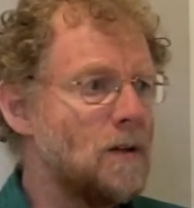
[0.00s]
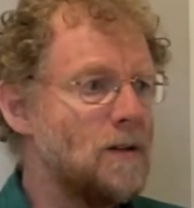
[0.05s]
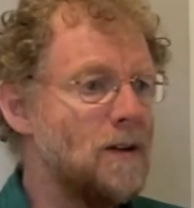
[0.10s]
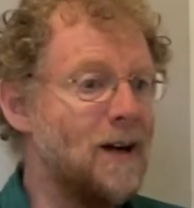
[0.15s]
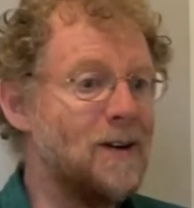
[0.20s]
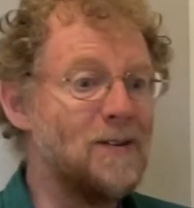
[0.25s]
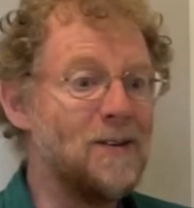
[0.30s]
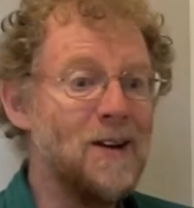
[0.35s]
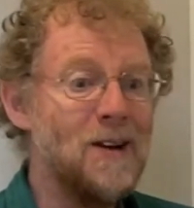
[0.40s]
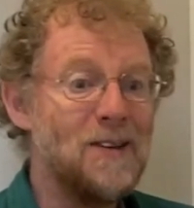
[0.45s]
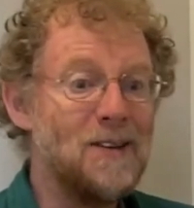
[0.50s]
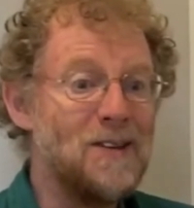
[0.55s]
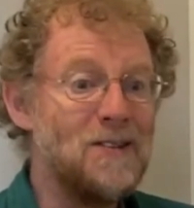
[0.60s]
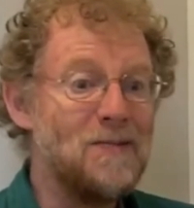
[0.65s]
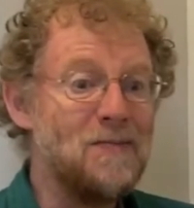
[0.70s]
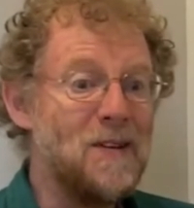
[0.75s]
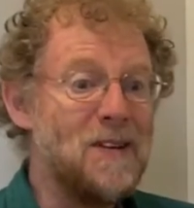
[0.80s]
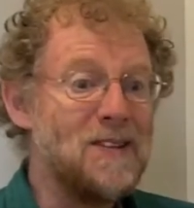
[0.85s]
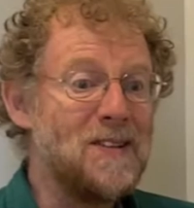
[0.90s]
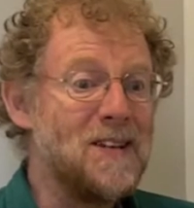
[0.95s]
Now,
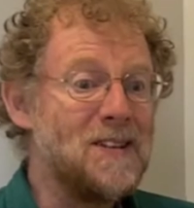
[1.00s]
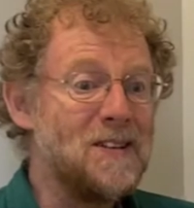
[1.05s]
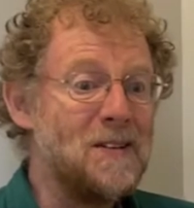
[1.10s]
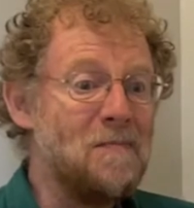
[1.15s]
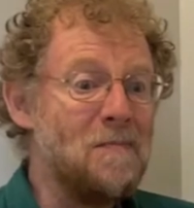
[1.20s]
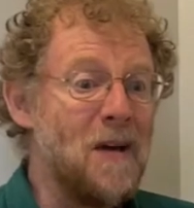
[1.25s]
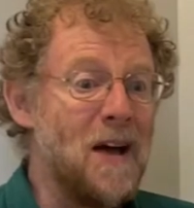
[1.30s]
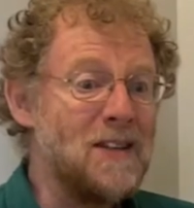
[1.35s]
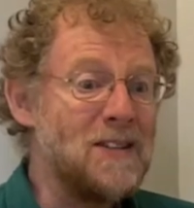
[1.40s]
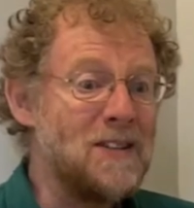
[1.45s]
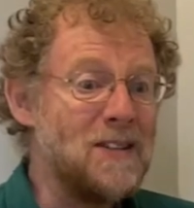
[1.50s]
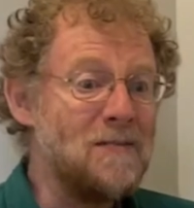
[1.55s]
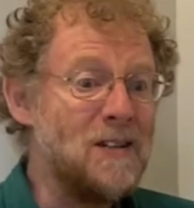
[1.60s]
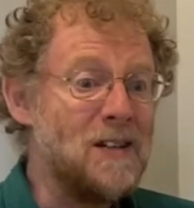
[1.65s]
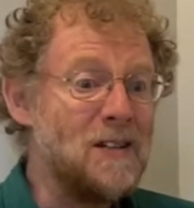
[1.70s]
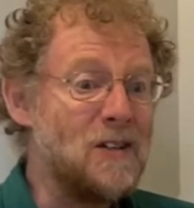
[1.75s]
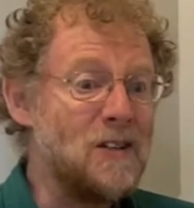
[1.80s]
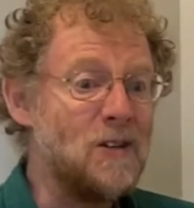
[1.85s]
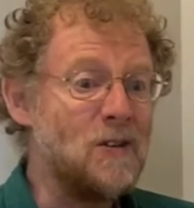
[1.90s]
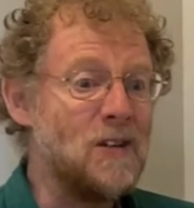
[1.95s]
there's been such a massive
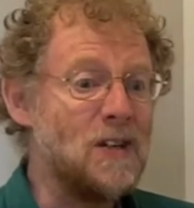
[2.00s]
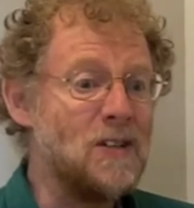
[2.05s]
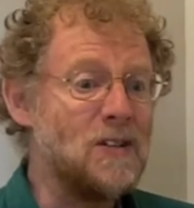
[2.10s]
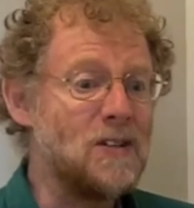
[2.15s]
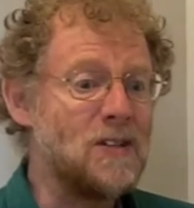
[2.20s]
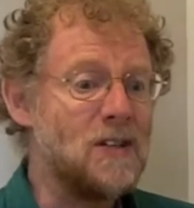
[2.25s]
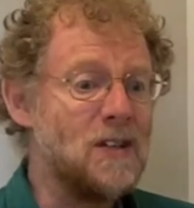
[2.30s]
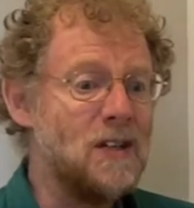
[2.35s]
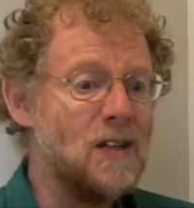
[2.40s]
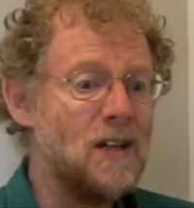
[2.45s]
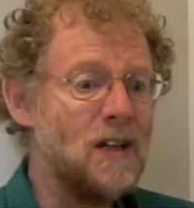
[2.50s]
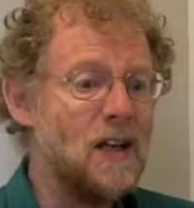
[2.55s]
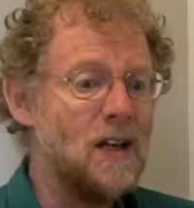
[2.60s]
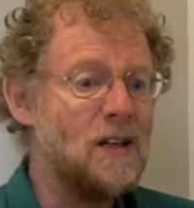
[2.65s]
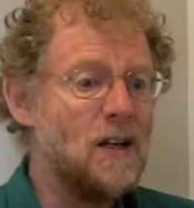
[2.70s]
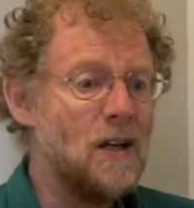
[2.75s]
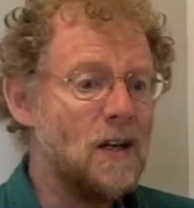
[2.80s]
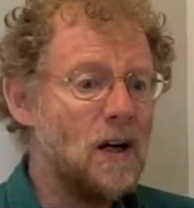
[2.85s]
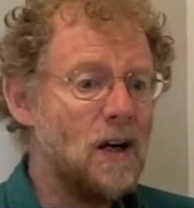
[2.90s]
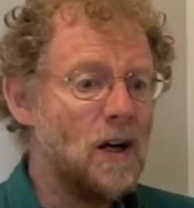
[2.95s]
increase
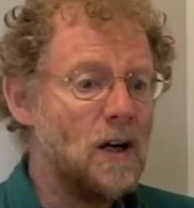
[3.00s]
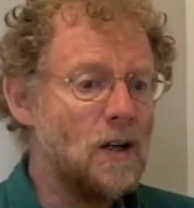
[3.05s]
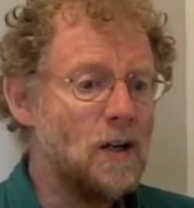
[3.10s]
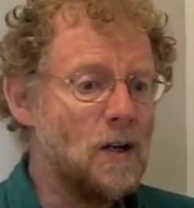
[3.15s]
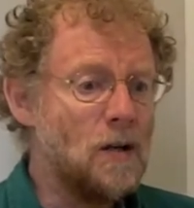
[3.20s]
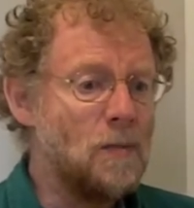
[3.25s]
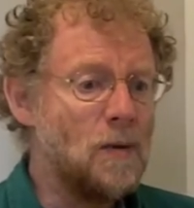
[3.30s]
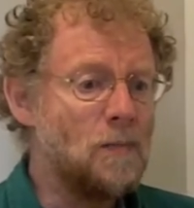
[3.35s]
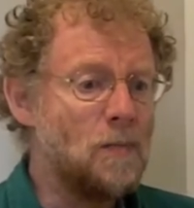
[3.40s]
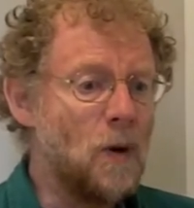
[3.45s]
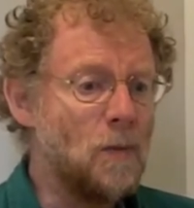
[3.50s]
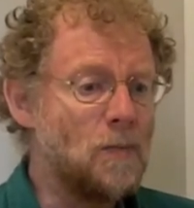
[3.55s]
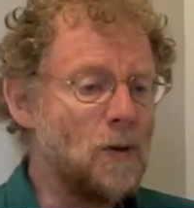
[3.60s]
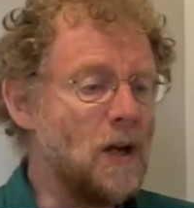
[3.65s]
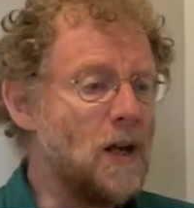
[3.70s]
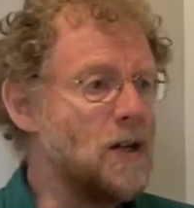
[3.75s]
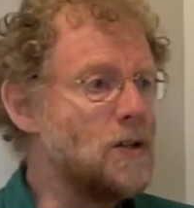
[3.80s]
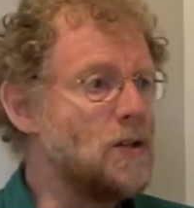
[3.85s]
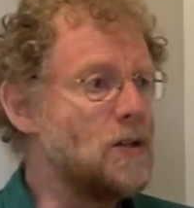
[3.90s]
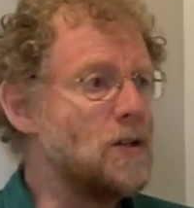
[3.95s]
in urban
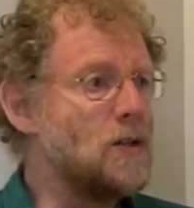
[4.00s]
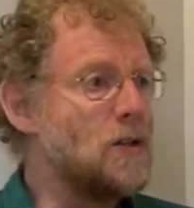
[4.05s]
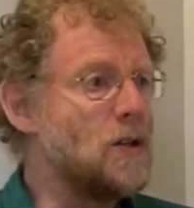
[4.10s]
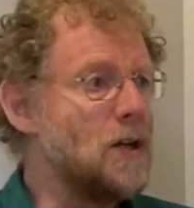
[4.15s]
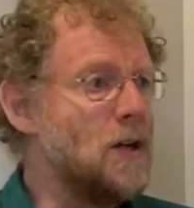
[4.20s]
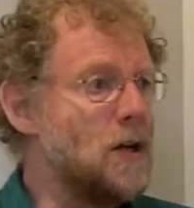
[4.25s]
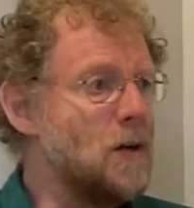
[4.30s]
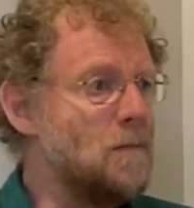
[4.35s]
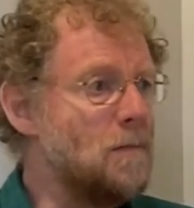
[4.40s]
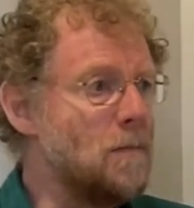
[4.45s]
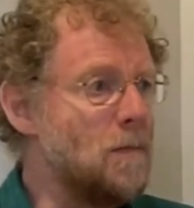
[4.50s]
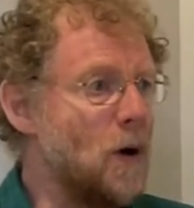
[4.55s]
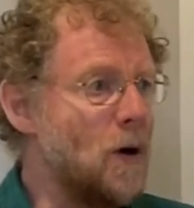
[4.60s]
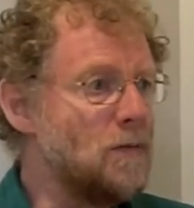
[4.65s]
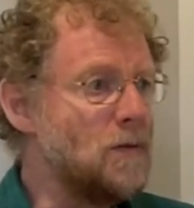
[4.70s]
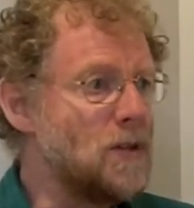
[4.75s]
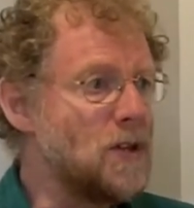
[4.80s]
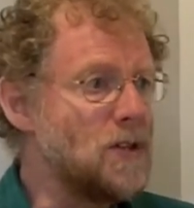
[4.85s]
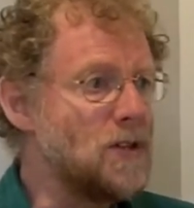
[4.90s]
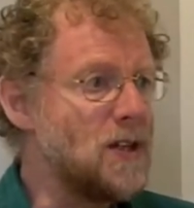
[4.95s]
populations and urban
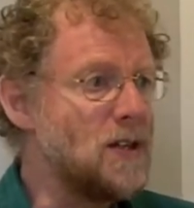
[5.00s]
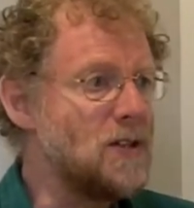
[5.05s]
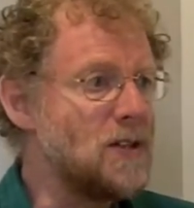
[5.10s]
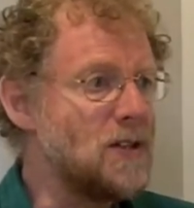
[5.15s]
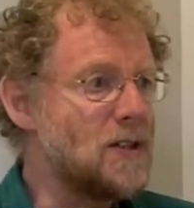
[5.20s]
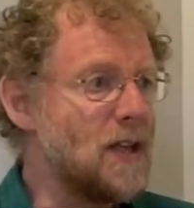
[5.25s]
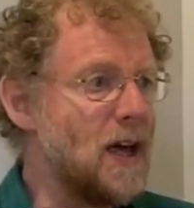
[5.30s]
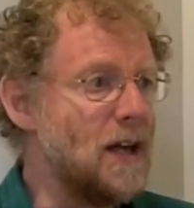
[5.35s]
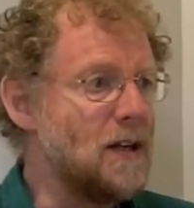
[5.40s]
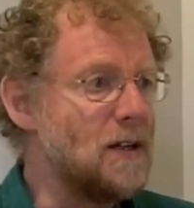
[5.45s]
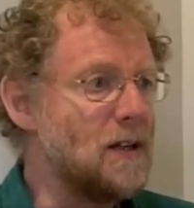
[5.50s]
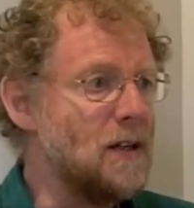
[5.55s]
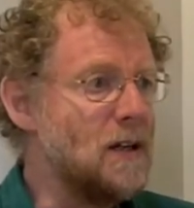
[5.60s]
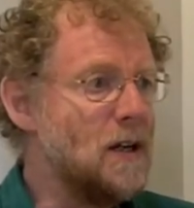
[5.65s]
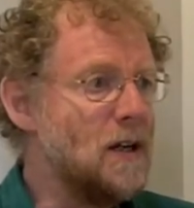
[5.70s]
poverty since then,